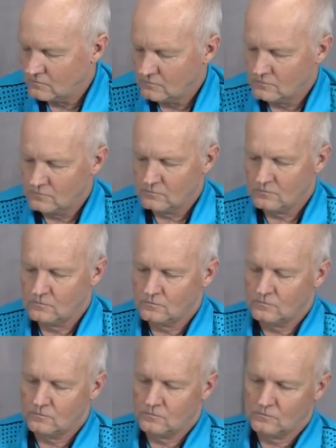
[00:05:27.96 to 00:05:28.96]

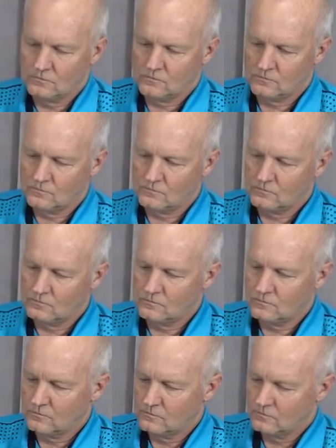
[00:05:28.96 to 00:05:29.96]

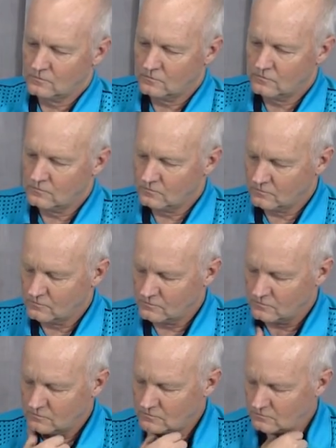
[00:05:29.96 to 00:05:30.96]

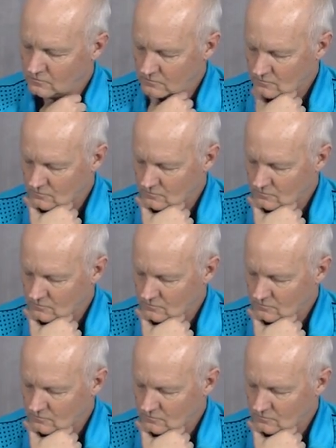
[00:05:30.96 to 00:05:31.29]
[no speech]